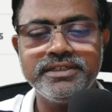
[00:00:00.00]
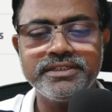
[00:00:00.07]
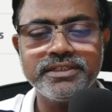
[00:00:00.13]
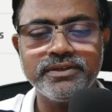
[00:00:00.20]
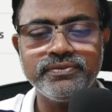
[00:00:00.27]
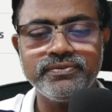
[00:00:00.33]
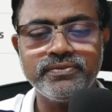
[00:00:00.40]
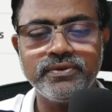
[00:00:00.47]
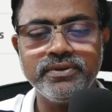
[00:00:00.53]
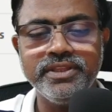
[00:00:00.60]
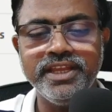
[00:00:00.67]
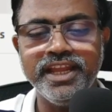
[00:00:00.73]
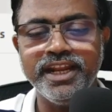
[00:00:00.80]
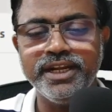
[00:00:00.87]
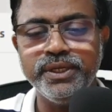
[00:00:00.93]
tough for
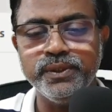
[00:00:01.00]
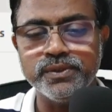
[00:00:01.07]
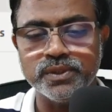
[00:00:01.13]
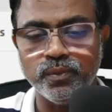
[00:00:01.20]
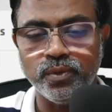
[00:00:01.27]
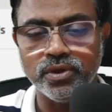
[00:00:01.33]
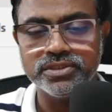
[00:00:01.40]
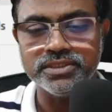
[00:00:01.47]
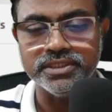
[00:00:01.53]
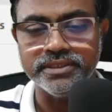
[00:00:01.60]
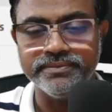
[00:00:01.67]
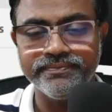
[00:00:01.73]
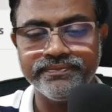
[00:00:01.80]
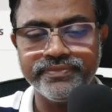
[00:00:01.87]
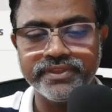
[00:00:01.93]
the end user. Watch
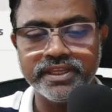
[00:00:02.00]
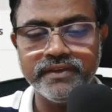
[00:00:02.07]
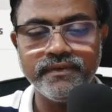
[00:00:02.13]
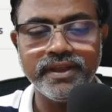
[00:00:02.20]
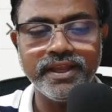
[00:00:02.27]
it. If I